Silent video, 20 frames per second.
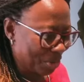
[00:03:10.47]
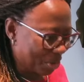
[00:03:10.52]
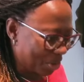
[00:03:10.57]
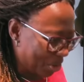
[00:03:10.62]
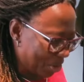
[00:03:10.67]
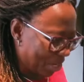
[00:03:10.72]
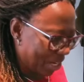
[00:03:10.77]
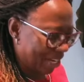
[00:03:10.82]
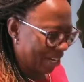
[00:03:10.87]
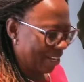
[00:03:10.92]

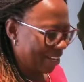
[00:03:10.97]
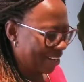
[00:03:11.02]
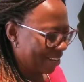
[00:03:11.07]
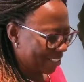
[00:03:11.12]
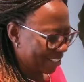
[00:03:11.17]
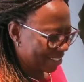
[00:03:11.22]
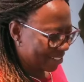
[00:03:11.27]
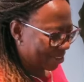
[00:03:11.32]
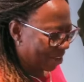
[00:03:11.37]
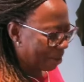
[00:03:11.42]
Cool.
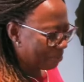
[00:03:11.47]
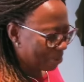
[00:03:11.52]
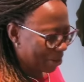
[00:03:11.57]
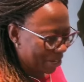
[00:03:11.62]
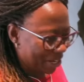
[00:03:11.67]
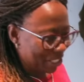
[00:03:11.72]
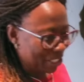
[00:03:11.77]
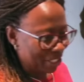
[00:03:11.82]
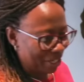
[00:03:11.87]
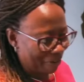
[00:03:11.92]
So I'm
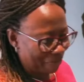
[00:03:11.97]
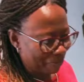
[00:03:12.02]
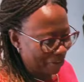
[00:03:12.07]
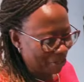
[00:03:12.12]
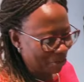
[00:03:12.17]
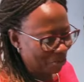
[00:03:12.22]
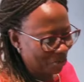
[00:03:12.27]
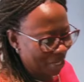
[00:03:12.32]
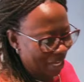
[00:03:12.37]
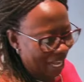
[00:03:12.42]
gonna share for
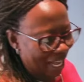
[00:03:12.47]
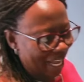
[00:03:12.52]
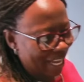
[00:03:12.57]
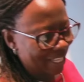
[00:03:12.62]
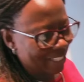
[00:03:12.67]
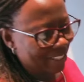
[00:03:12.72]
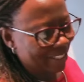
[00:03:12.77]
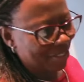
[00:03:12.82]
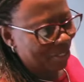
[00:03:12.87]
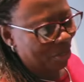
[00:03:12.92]
you
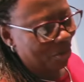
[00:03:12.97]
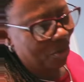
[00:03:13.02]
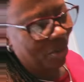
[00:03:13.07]
guys so